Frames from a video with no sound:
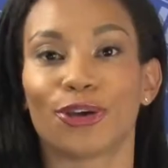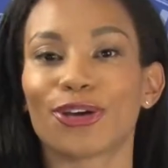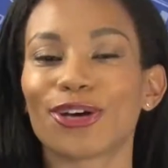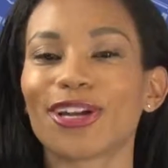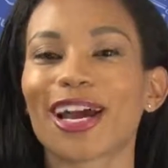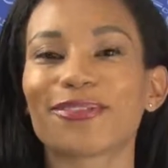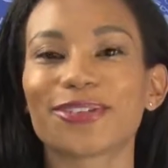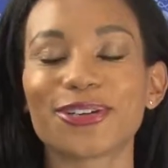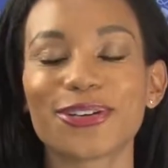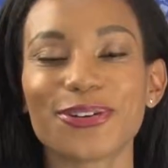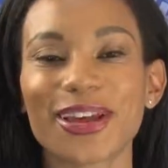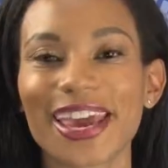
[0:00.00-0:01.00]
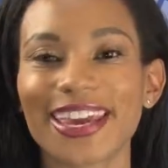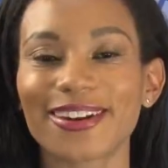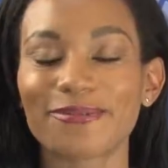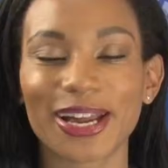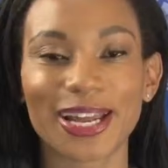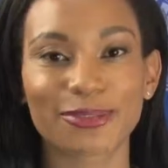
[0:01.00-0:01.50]
Good afternoon,
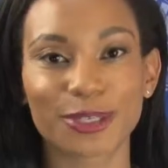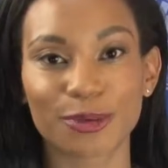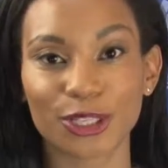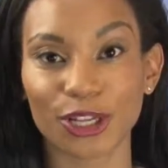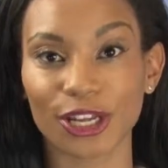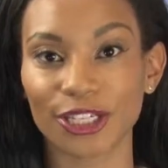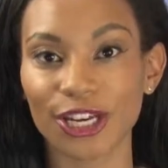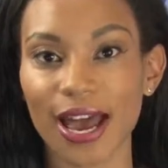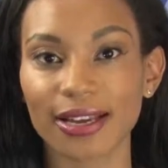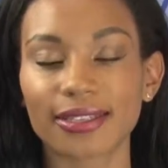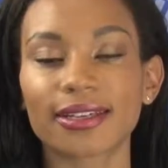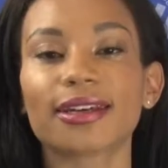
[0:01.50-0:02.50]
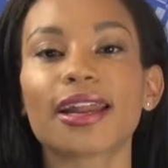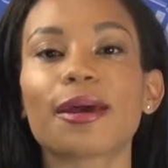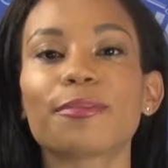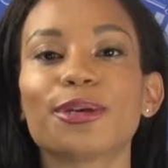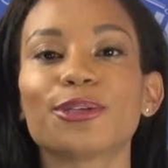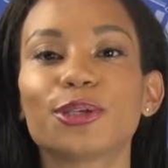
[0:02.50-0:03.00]
Aiken. My name is Michelle A. Jackson, and
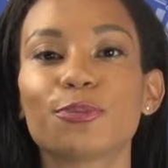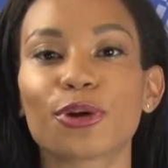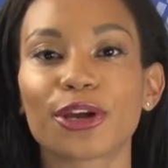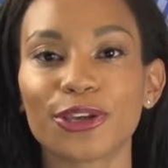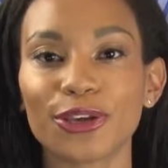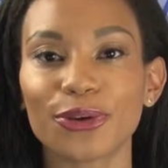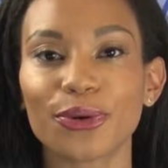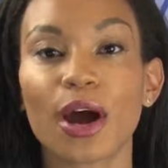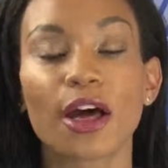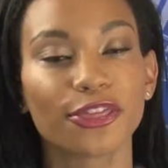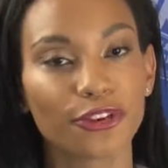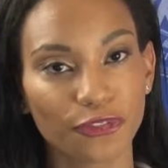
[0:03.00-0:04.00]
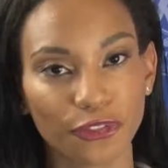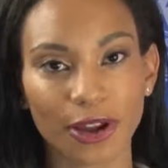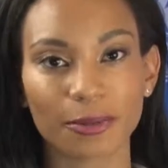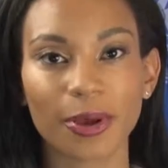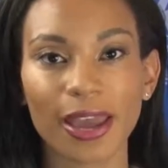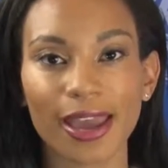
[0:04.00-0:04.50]
I'm here to bring you the
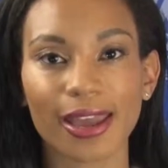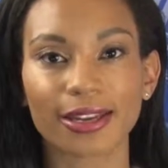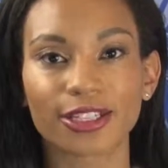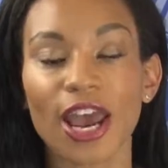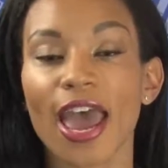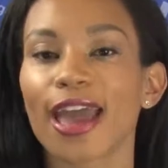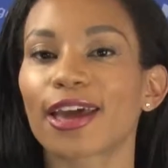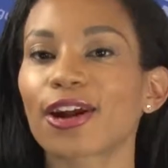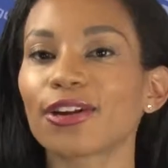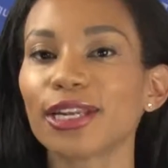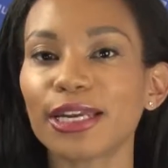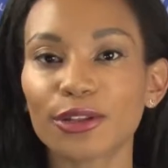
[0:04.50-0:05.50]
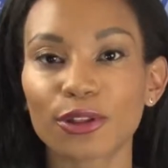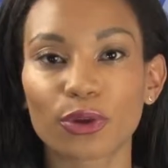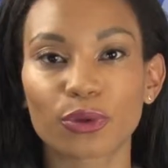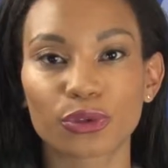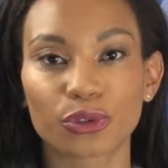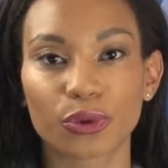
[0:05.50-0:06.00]
front page. In our leading
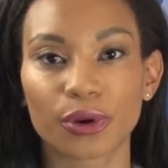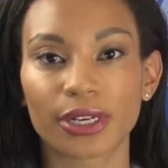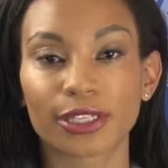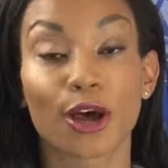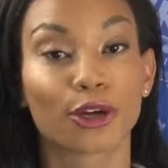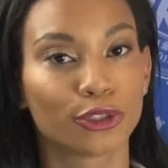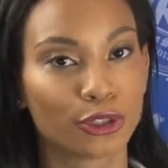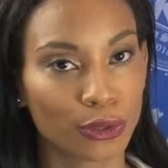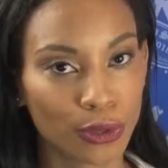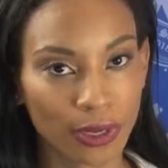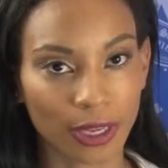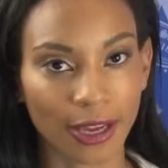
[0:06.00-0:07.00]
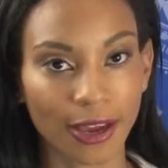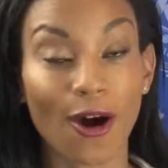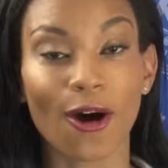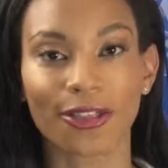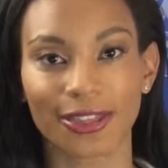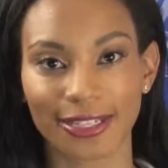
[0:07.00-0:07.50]
local stories, dueling
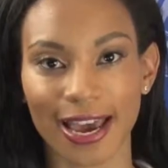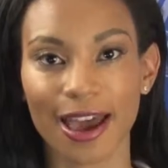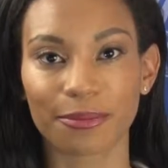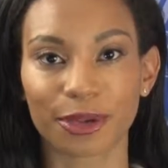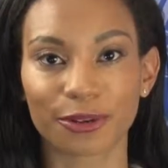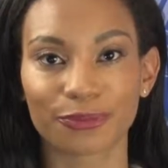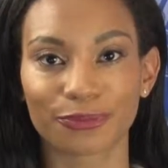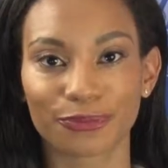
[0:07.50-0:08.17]
on the diamond.